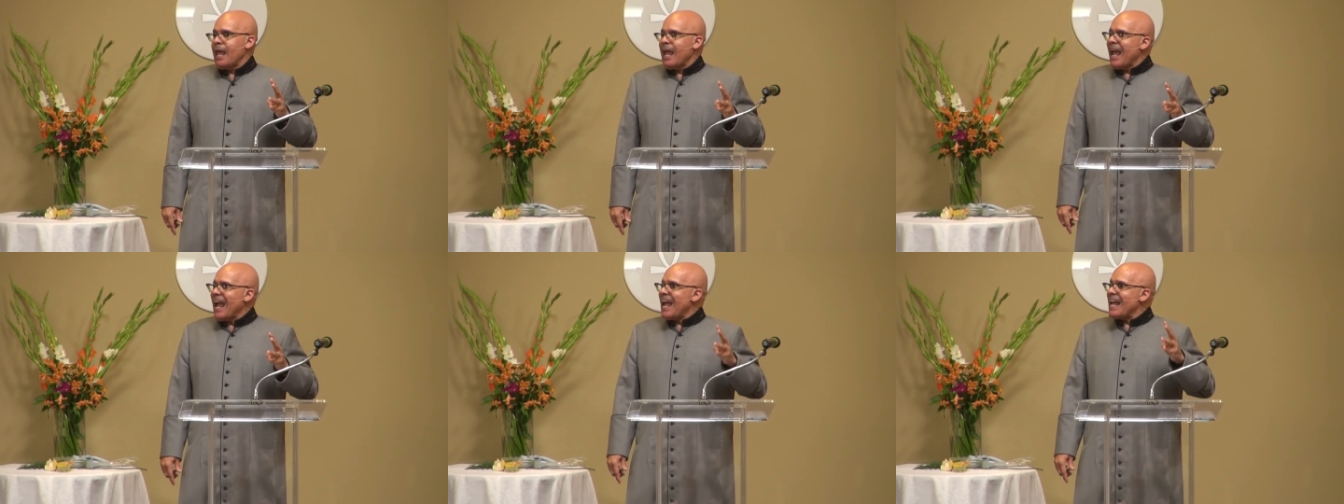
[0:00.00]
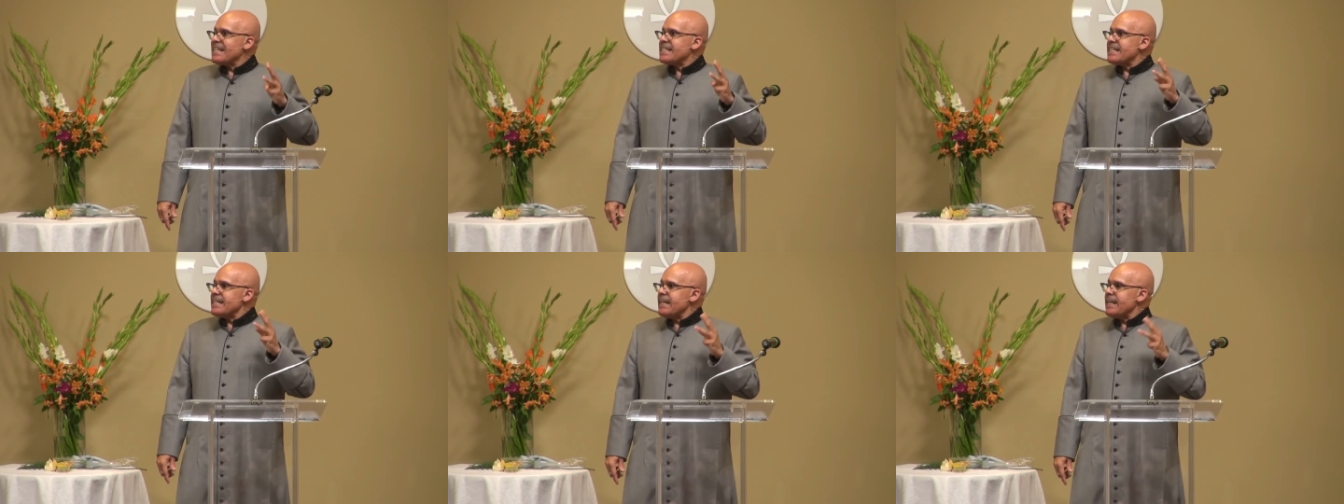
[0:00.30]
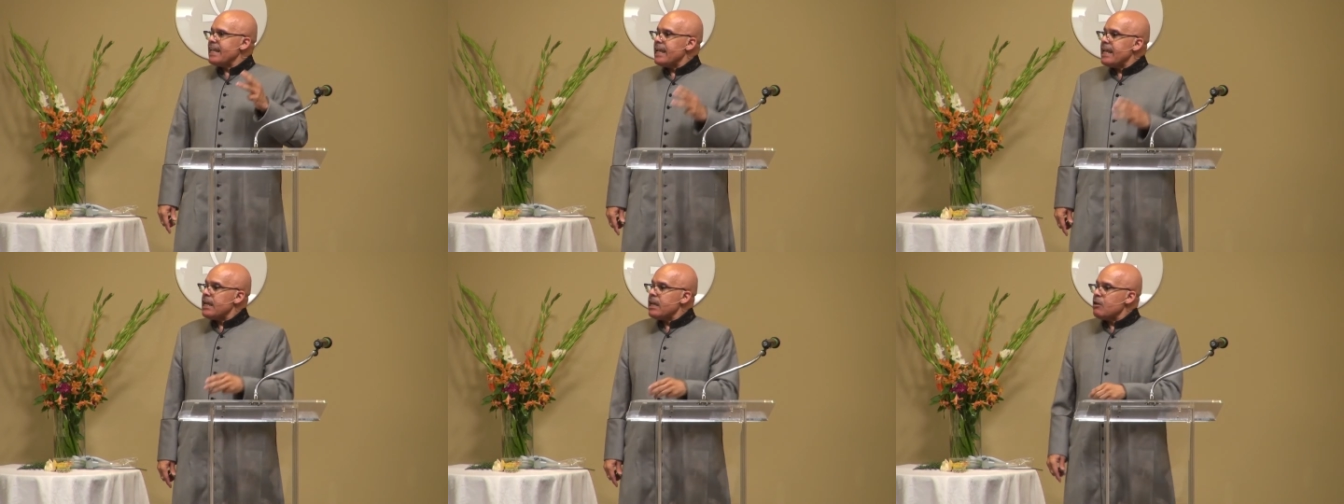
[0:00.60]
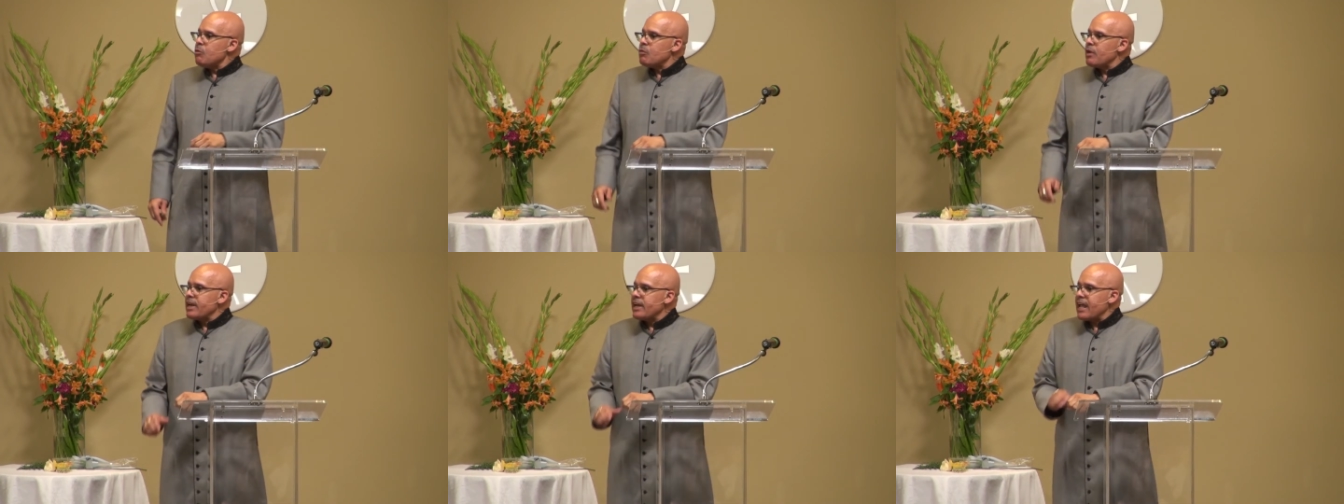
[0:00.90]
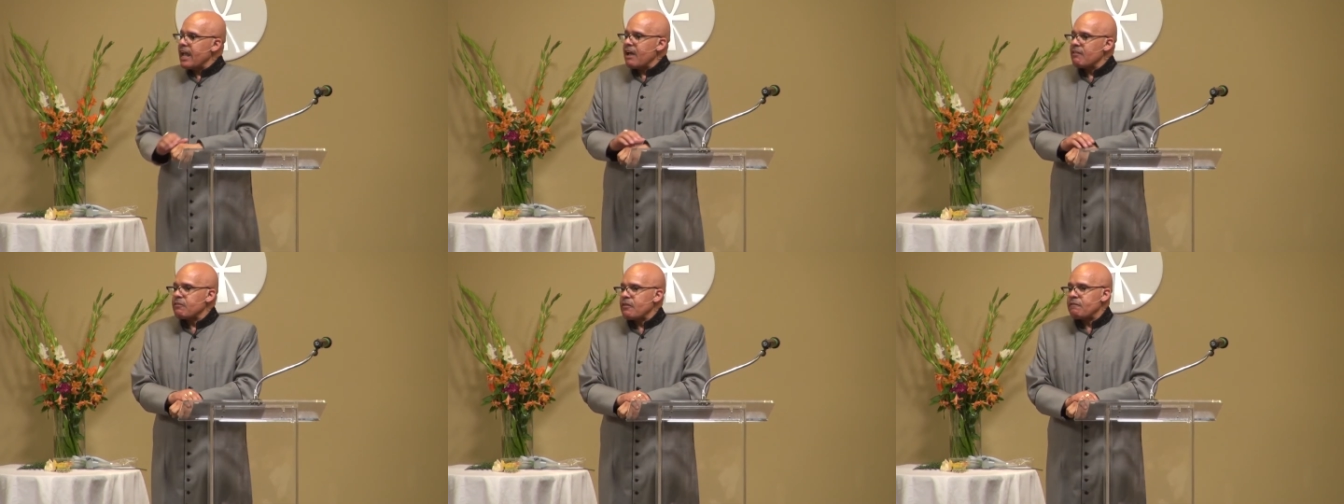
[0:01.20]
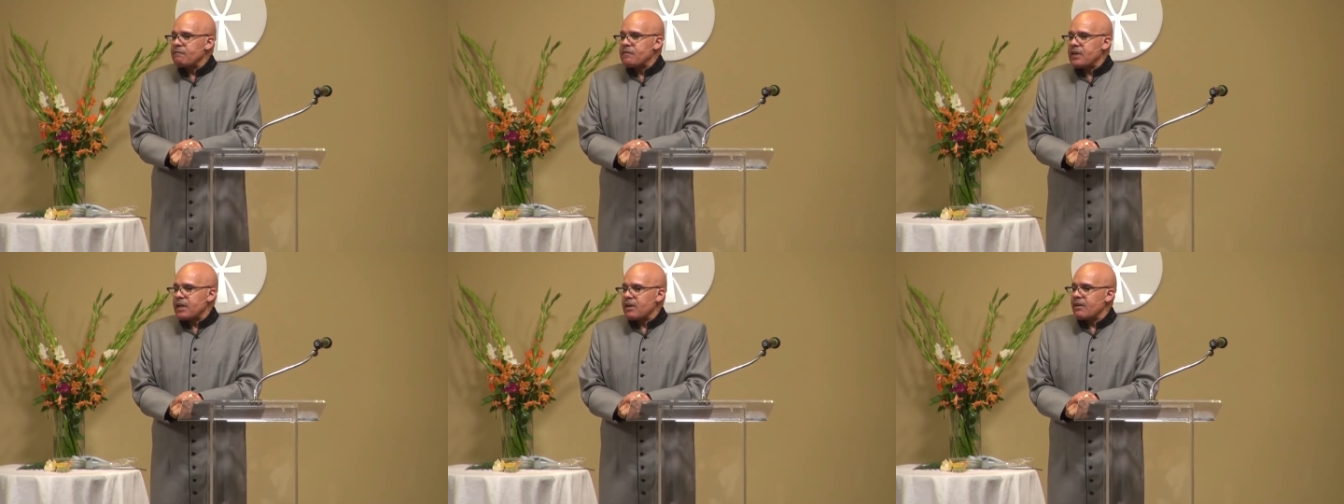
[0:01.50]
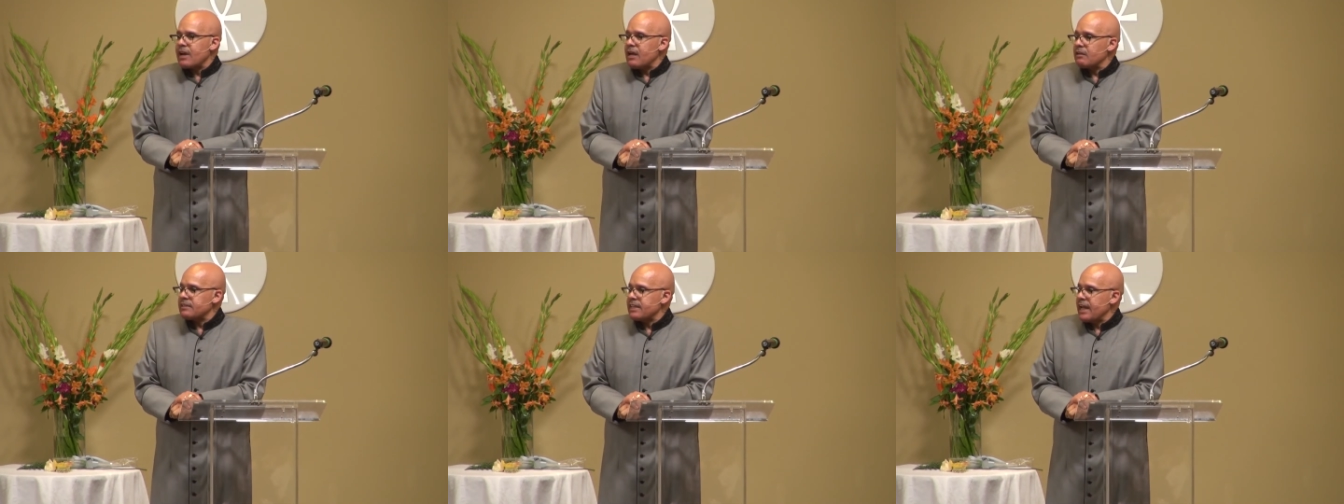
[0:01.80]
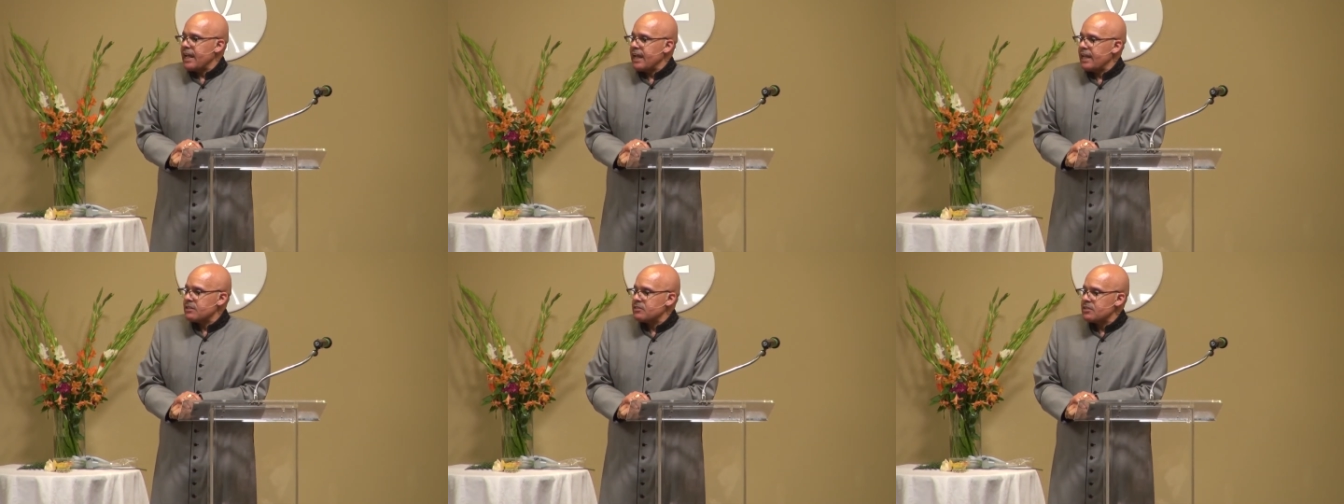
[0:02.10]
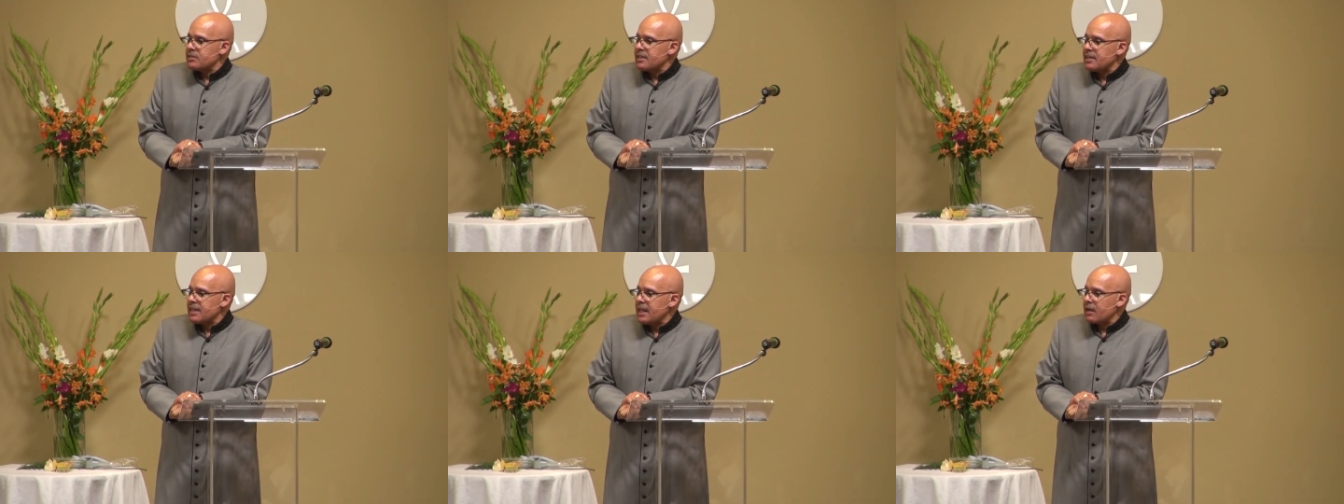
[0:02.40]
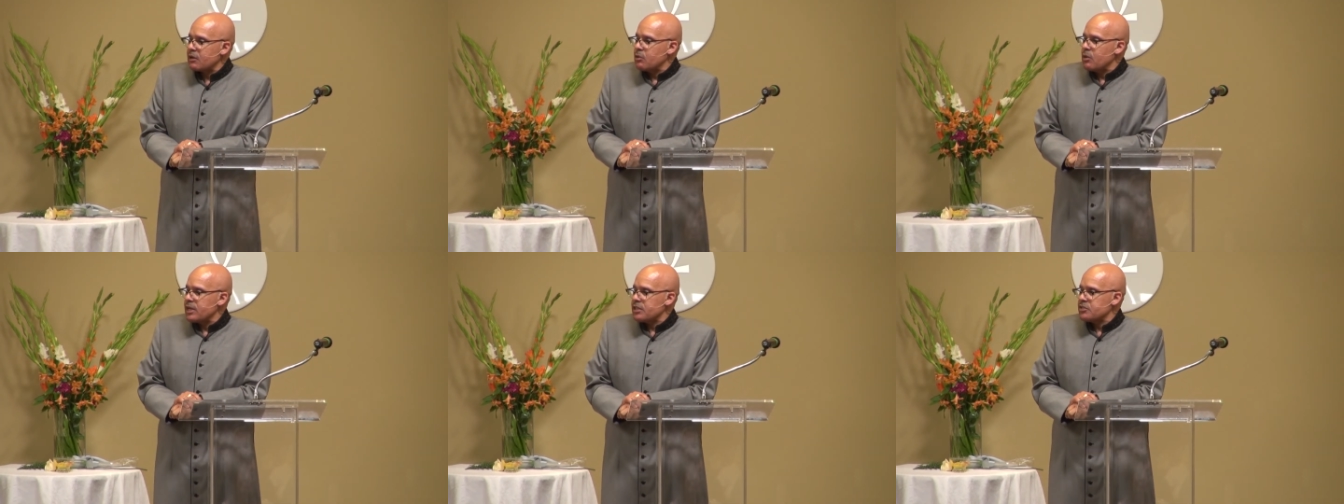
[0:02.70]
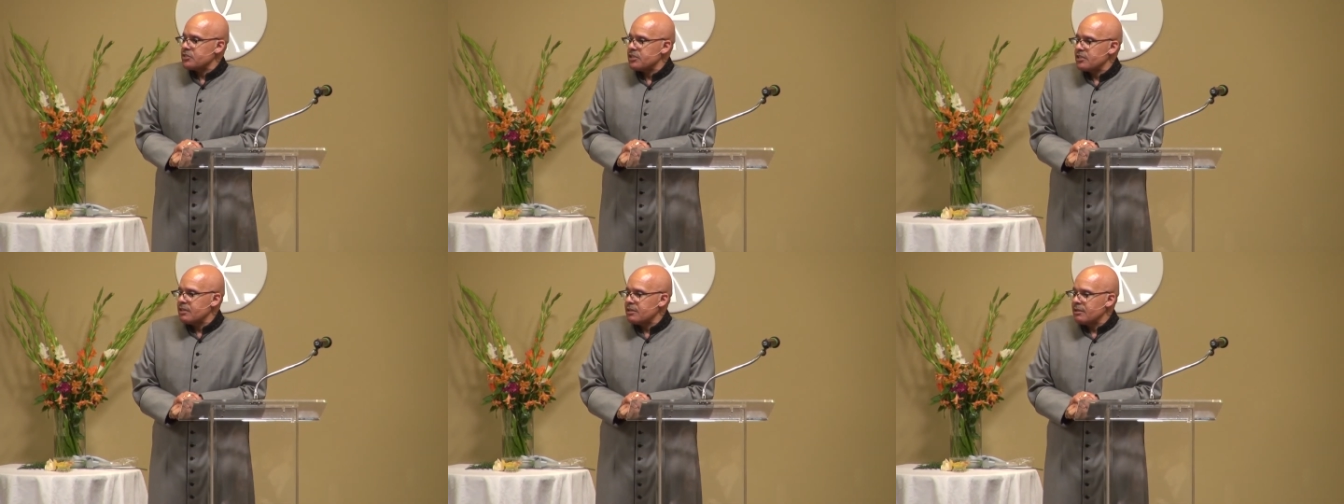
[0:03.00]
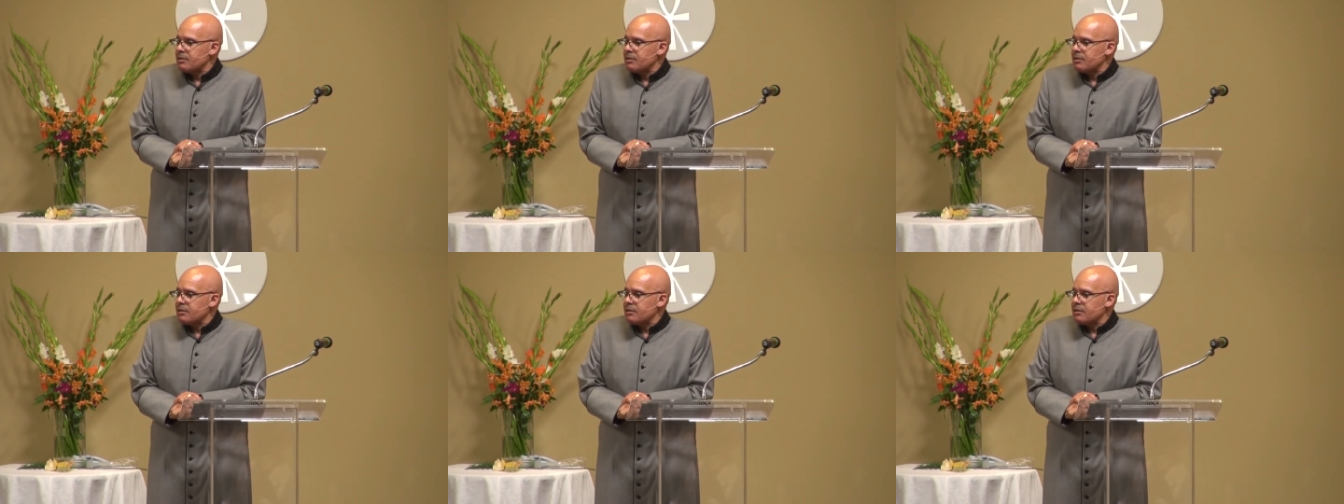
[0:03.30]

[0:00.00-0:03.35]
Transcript: Has anyone ever figured out the answer to that question?